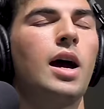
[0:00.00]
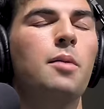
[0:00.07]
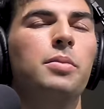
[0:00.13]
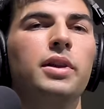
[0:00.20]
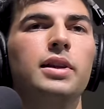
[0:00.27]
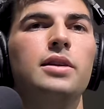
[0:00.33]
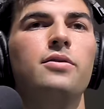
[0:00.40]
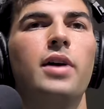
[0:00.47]
I
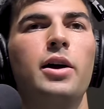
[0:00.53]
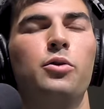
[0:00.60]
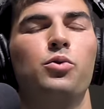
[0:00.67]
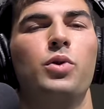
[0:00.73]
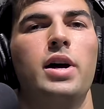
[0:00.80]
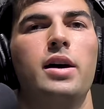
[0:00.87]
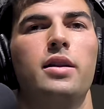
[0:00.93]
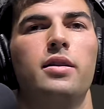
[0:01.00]
believe I
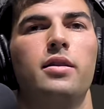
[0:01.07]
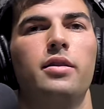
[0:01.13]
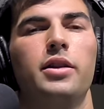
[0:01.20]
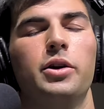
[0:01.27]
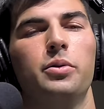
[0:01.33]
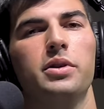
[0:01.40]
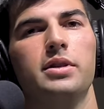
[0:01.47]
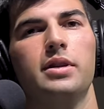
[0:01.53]
read
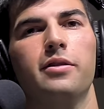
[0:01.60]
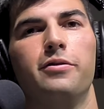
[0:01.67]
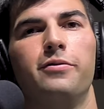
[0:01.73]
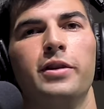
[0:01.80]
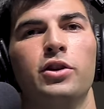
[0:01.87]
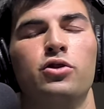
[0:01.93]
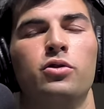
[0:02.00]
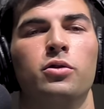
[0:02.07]
there was an
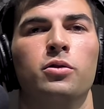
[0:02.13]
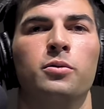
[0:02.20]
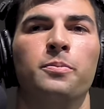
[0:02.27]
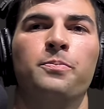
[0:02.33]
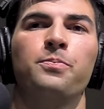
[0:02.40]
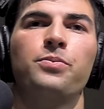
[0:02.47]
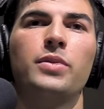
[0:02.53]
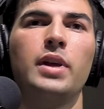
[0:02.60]
official,
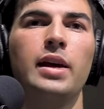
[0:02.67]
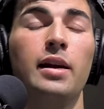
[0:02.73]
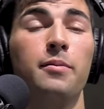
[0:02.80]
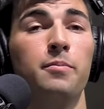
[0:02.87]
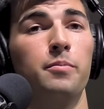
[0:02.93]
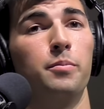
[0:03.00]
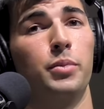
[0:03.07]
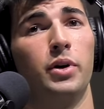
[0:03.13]

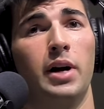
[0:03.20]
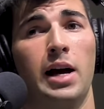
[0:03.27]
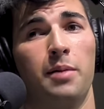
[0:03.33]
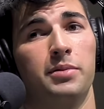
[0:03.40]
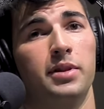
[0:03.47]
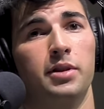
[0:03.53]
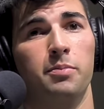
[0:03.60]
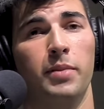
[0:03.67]
and
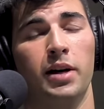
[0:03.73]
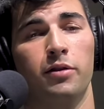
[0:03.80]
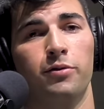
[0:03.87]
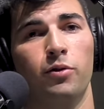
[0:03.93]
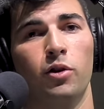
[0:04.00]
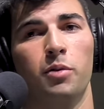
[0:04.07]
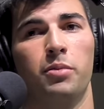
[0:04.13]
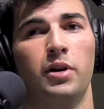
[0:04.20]
perhaps it's
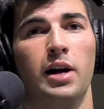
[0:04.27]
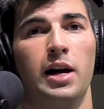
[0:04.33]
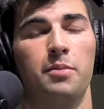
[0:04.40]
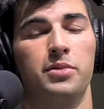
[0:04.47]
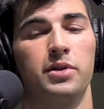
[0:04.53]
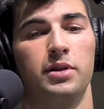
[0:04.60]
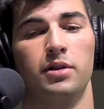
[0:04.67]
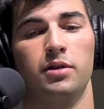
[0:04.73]
metaphor,
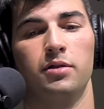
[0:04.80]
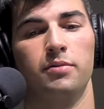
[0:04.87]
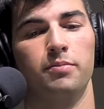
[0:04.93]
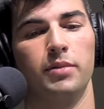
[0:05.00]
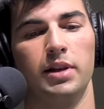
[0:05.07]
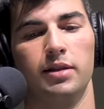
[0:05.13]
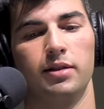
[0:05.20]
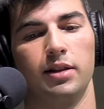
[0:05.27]
perhaps he
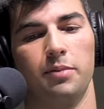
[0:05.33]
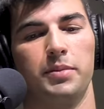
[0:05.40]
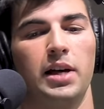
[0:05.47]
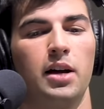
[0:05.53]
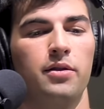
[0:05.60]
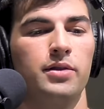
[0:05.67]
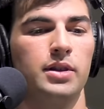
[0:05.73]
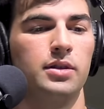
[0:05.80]
slipped out
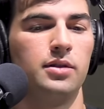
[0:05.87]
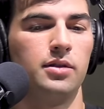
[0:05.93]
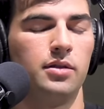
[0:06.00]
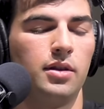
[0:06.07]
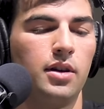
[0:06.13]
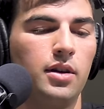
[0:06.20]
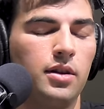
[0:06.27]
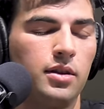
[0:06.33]
of his
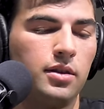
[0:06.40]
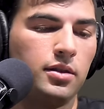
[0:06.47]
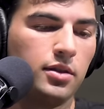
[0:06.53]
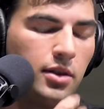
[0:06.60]
uh,